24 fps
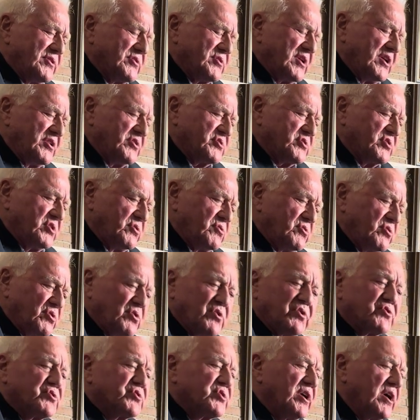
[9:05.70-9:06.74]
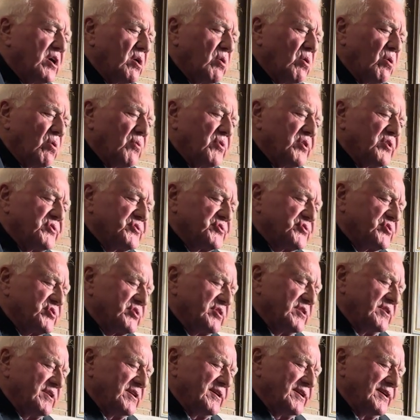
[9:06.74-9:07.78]
I said to the shareholders,
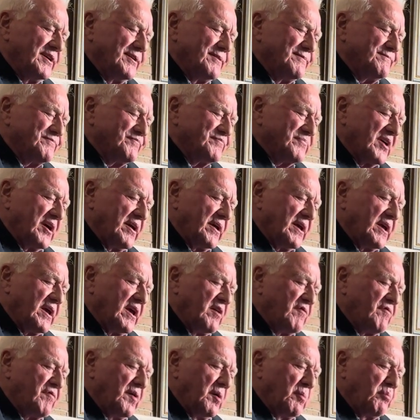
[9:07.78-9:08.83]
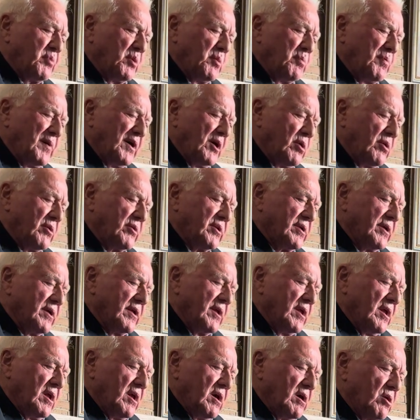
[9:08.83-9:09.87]
I gave up about
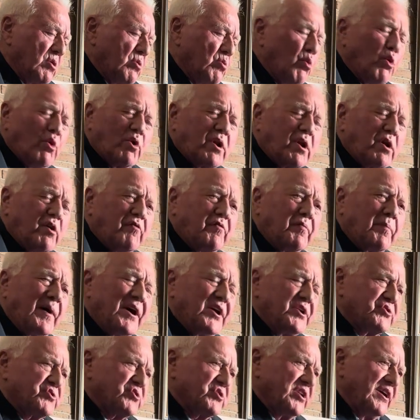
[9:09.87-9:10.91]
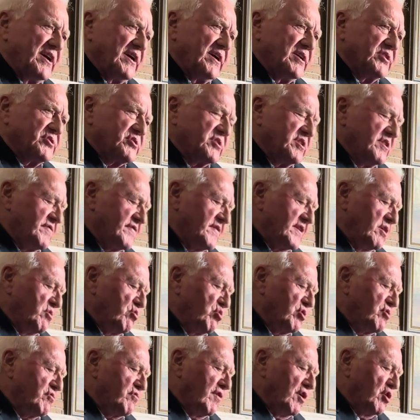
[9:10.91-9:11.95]
a quarter of my shares if they
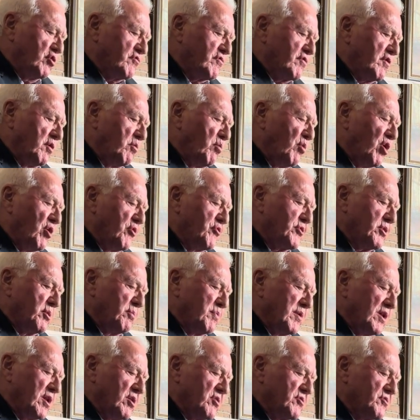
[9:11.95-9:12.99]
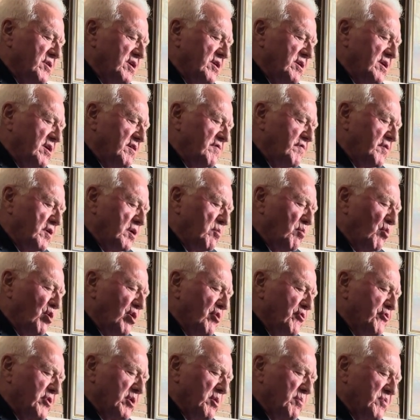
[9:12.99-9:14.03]
would vote for multiple
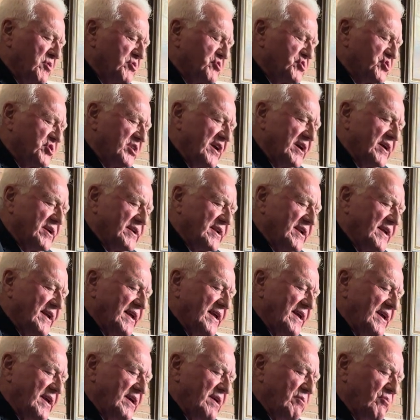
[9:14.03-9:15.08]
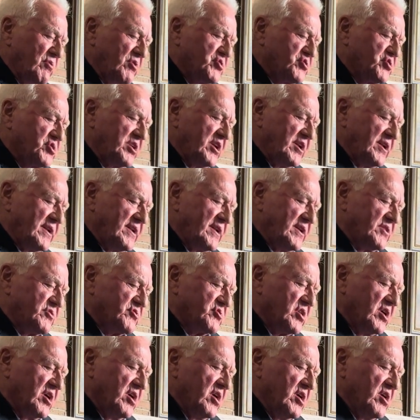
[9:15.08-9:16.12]
share thing here, which they did.
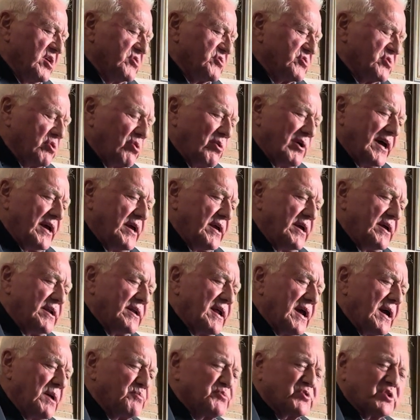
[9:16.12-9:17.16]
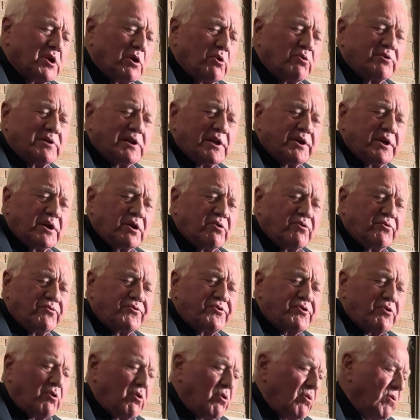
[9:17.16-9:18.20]
So I had absolutely
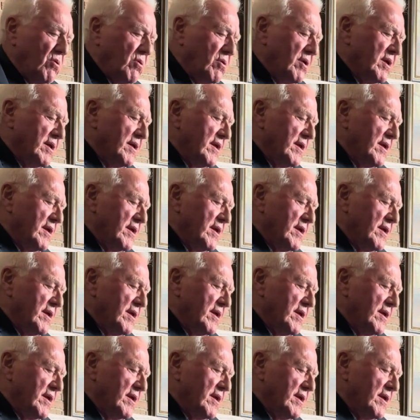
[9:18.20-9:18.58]
control.